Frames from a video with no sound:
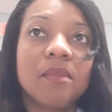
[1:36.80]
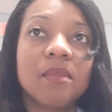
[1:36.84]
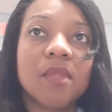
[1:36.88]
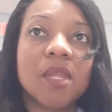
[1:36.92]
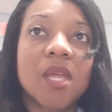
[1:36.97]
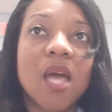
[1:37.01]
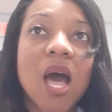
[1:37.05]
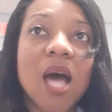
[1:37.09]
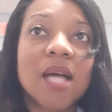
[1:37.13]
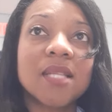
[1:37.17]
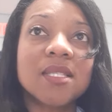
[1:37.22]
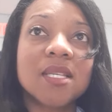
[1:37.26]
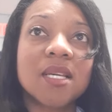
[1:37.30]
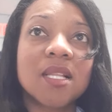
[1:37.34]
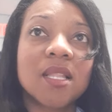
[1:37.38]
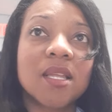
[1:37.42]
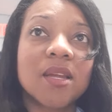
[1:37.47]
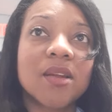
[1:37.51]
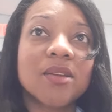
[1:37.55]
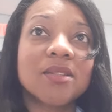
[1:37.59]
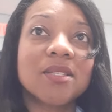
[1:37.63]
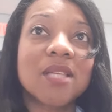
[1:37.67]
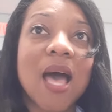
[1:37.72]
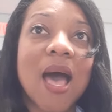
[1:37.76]
God
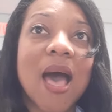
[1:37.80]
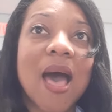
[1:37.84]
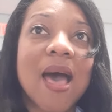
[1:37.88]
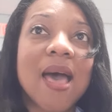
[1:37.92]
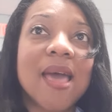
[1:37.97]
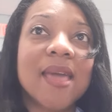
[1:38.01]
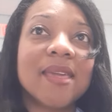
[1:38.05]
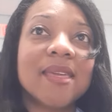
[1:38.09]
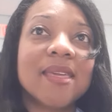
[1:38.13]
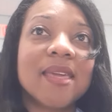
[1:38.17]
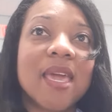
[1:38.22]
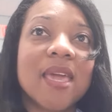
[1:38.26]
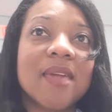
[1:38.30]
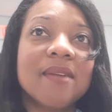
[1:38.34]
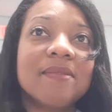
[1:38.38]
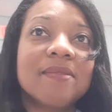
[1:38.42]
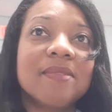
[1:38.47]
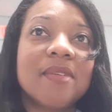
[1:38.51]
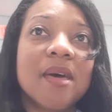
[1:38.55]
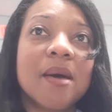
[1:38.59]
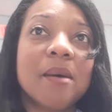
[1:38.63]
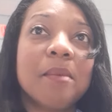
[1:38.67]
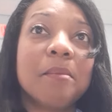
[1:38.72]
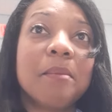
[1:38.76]
declares, I gave
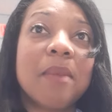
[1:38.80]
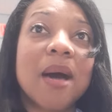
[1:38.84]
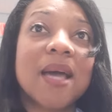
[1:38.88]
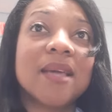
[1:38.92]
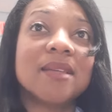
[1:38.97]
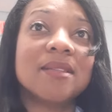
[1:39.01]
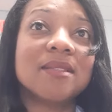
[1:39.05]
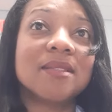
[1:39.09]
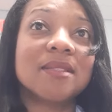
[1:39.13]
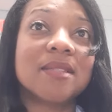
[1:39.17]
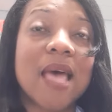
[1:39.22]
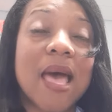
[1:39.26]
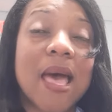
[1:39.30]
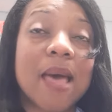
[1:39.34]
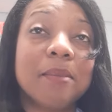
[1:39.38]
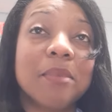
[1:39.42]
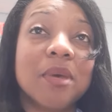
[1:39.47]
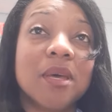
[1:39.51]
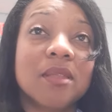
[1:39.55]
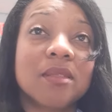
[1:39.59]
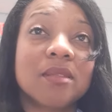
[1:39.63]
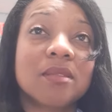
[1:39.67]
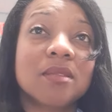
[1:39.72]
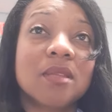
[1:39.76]
them my
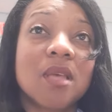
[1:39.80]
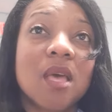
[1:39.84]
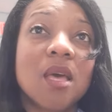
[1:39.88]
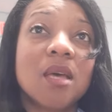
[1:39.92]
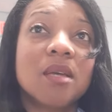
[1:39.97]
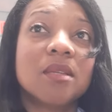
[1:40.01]
Sabbaths